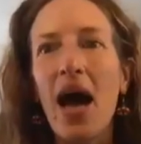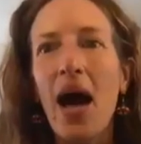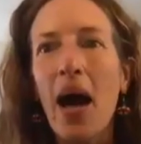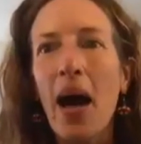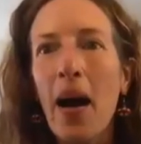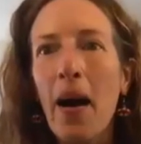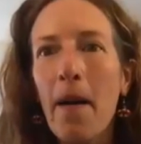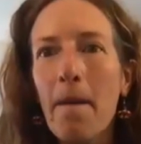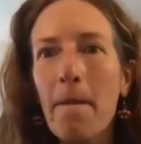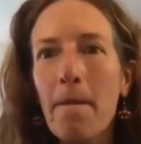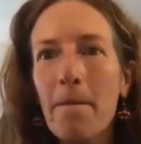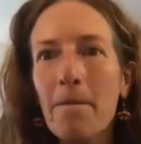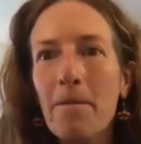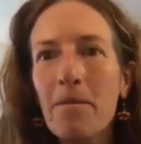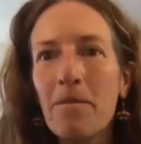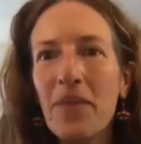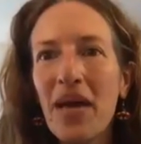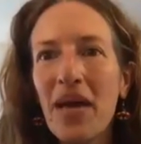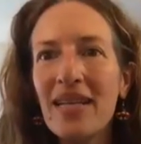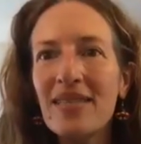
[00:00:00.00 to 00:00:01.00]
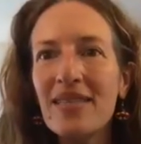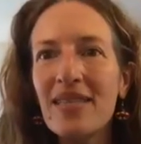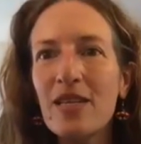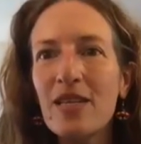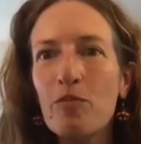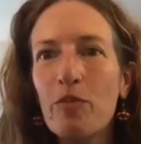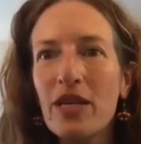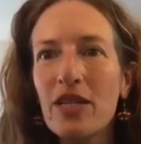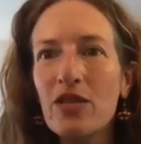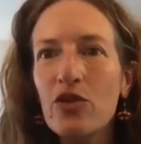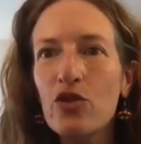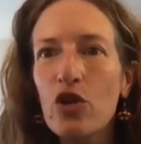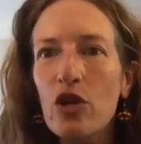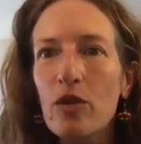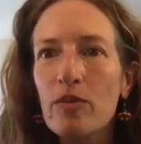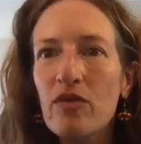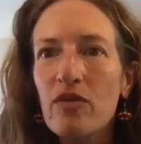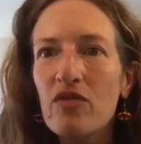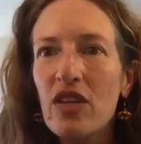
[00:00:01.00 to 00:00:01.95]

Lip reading: Ben says, but in terms of